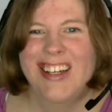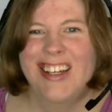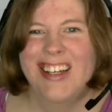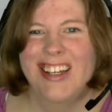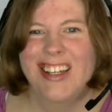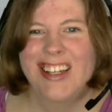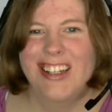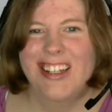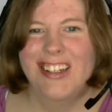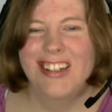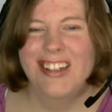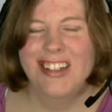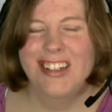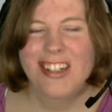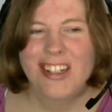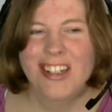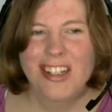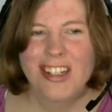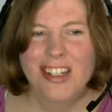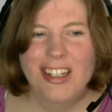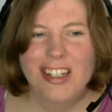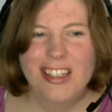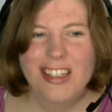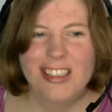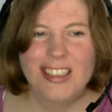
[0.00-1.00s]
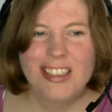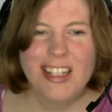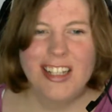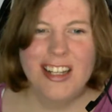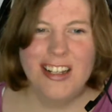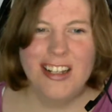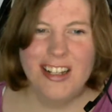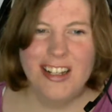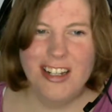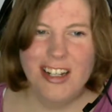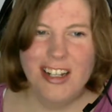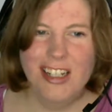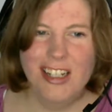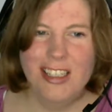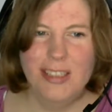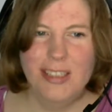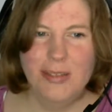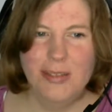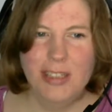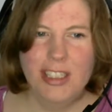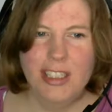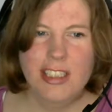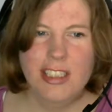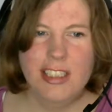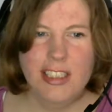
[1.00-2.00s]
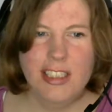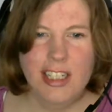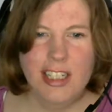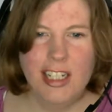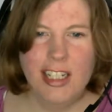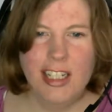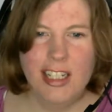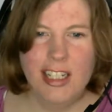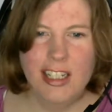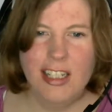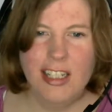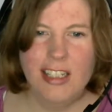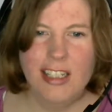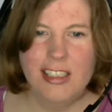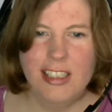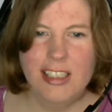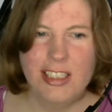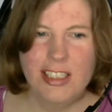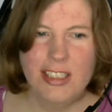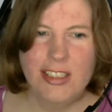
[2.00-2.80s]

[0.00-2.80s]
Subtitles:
And it's kind of nice because like his